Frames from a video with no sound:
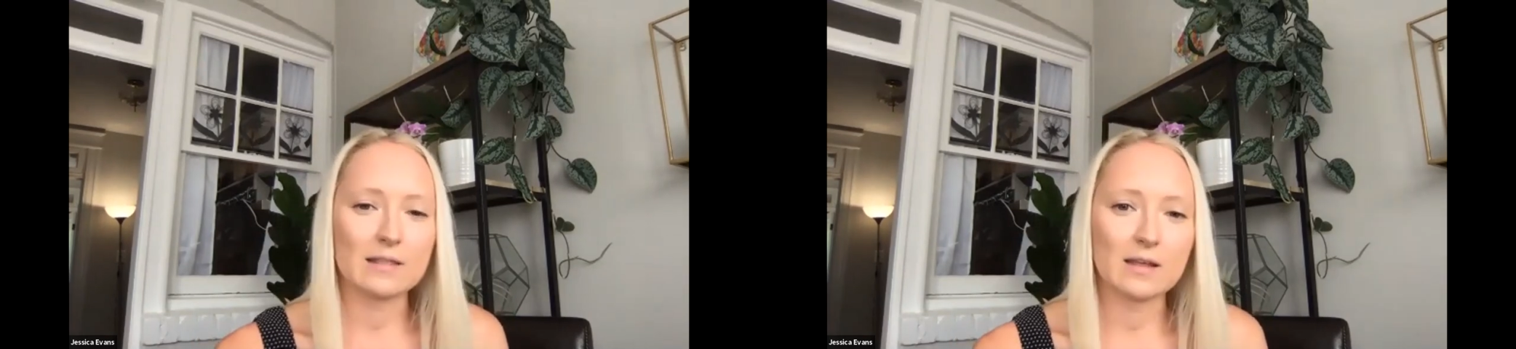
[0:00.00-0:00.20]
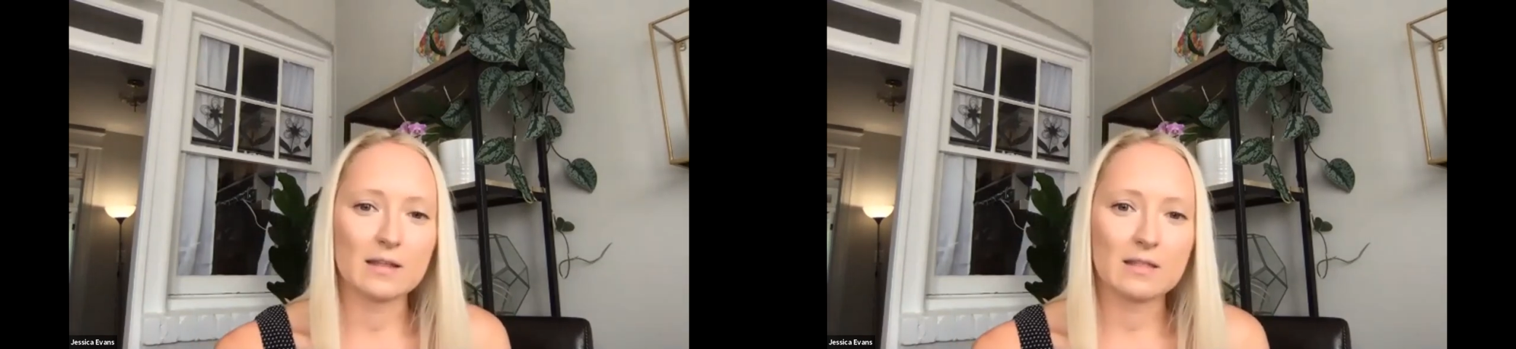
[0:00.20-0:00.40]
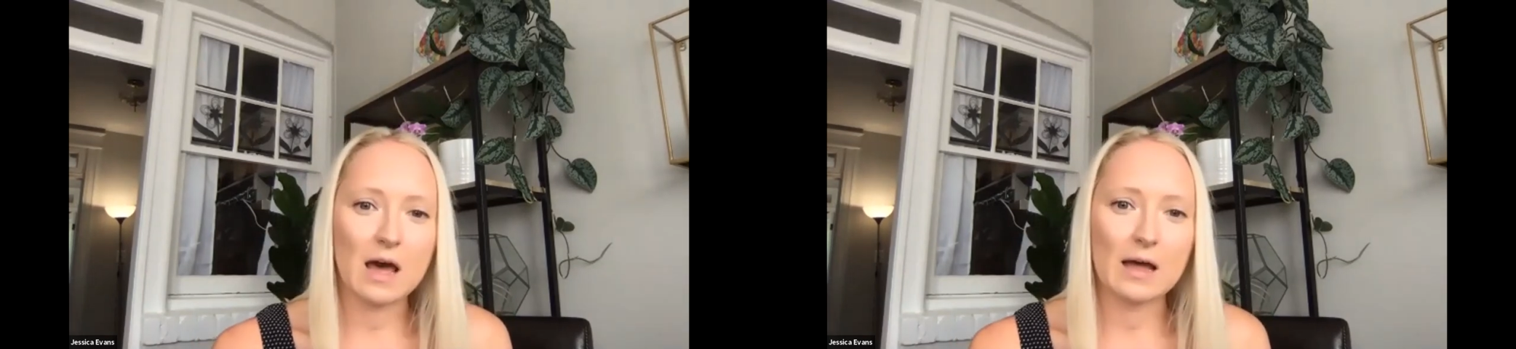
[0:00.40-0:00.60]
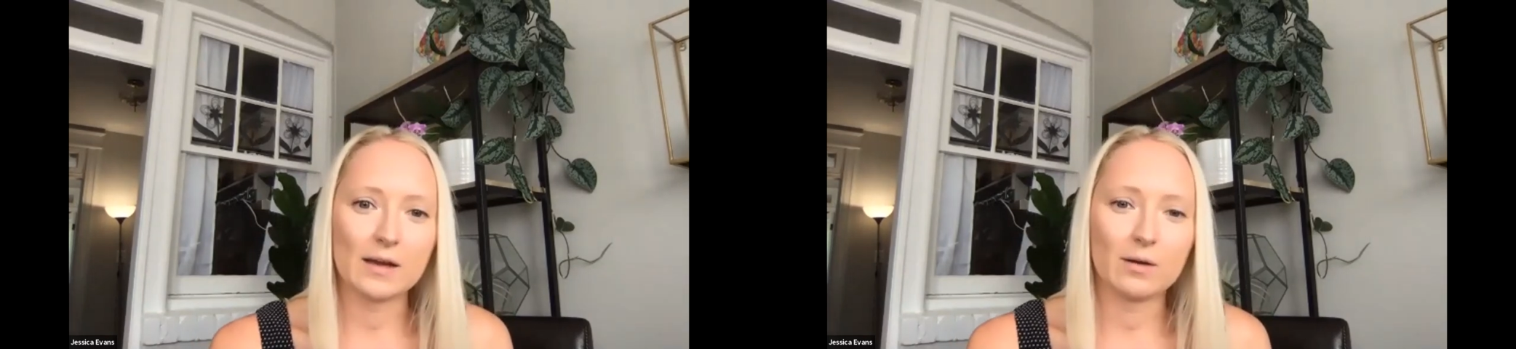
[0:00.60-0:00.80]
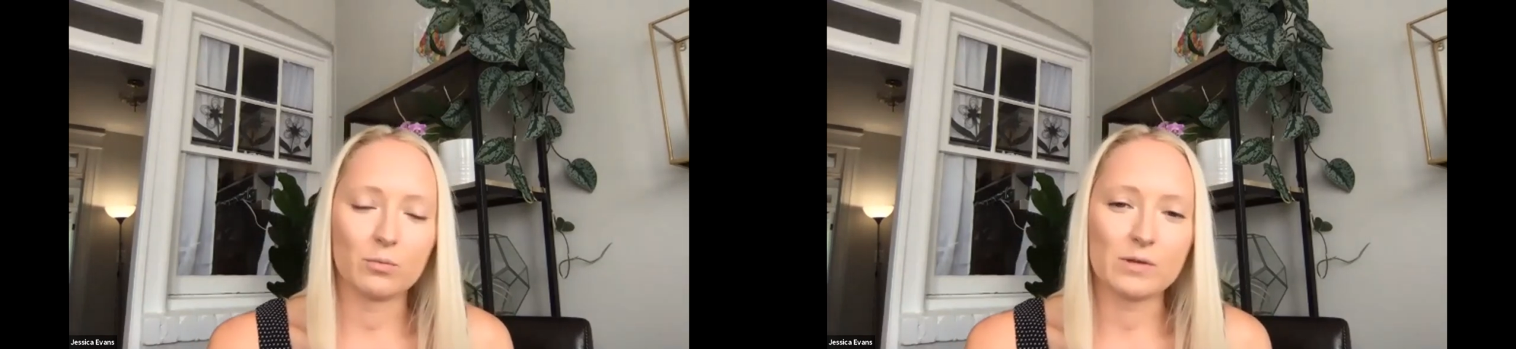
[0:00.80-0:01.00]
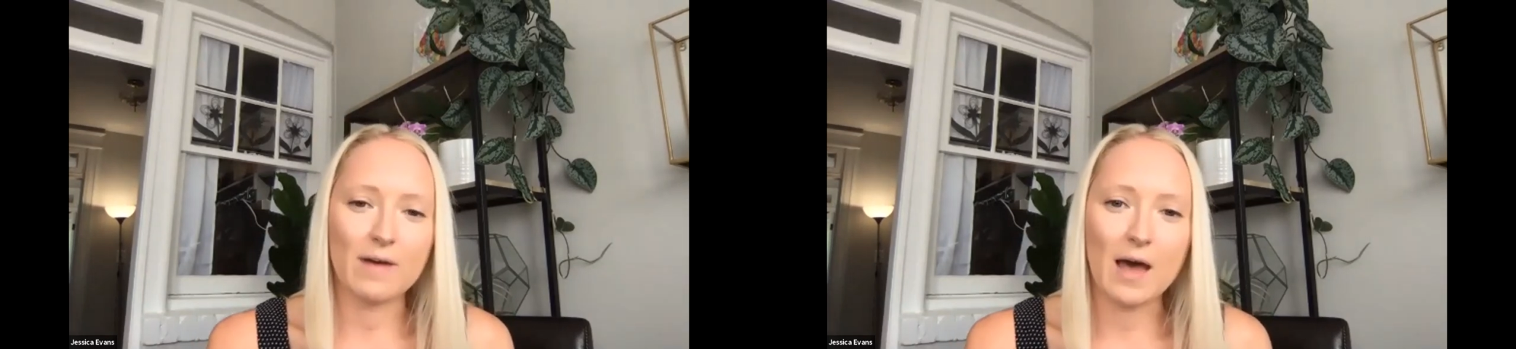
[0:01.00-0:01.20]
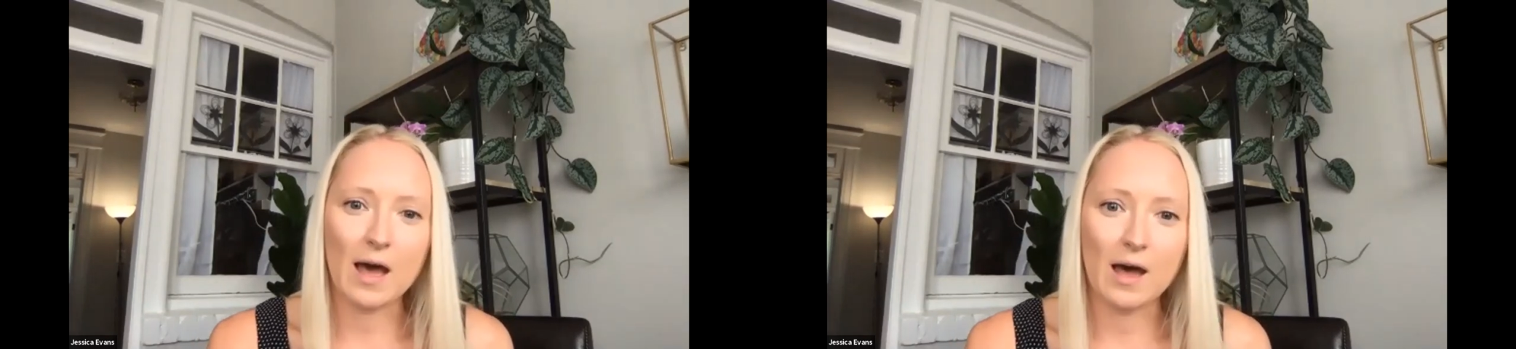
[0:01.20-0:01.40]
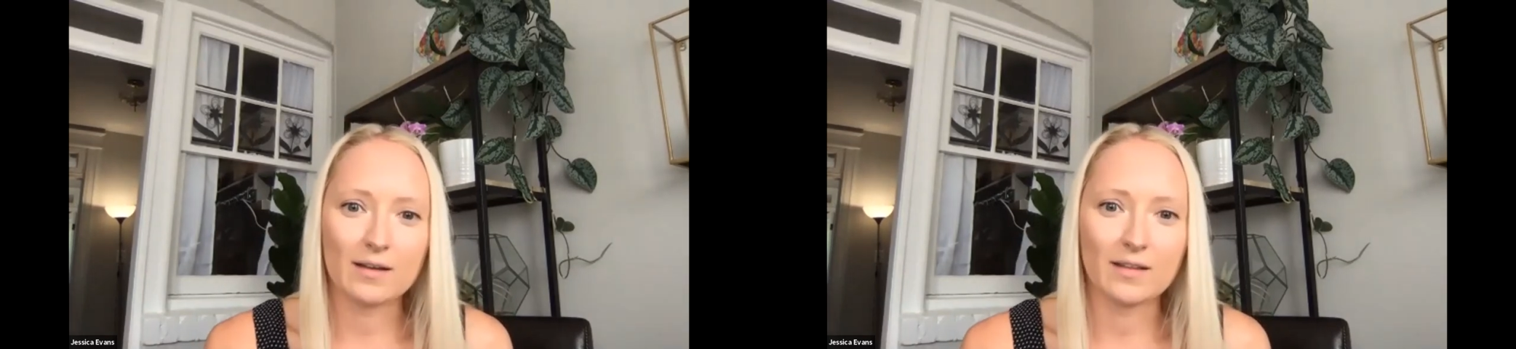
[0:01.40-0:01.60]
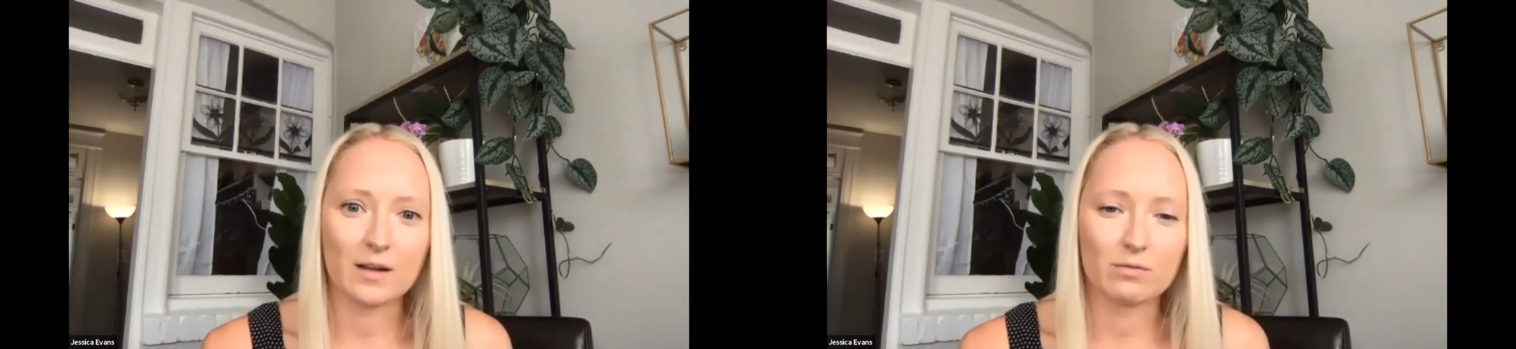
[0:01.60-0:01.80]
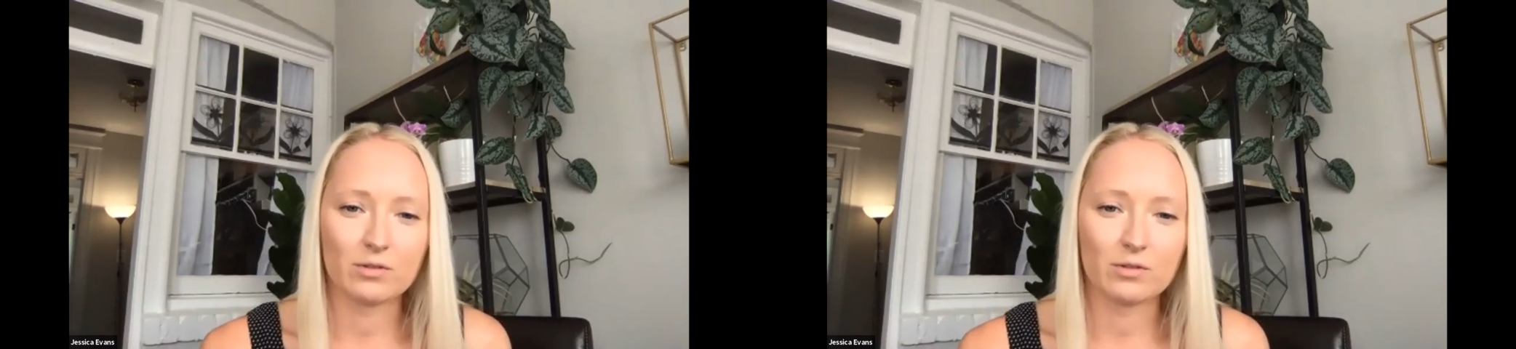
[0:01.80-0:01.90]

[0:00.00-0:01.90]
I think that we've had like